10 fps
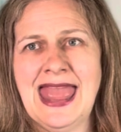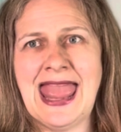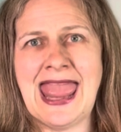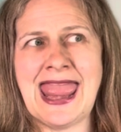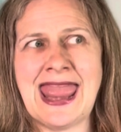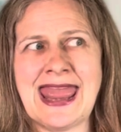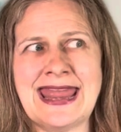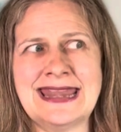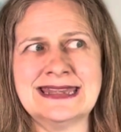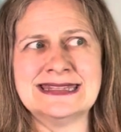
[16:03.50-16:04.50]

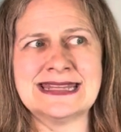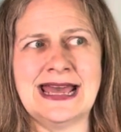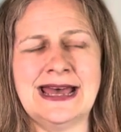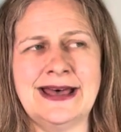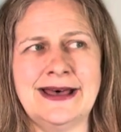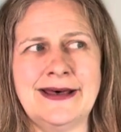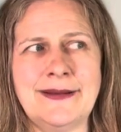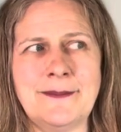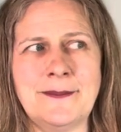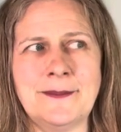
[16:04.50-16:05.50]
And
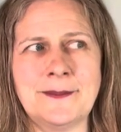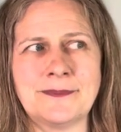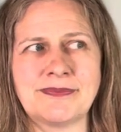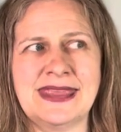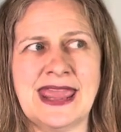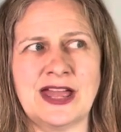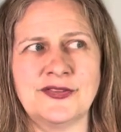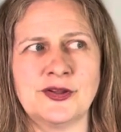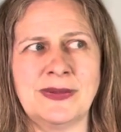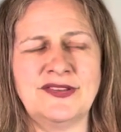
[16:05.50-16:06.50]
yeah,
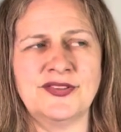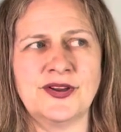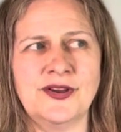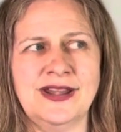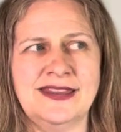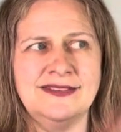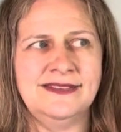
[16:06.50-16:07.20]
so my skirt is,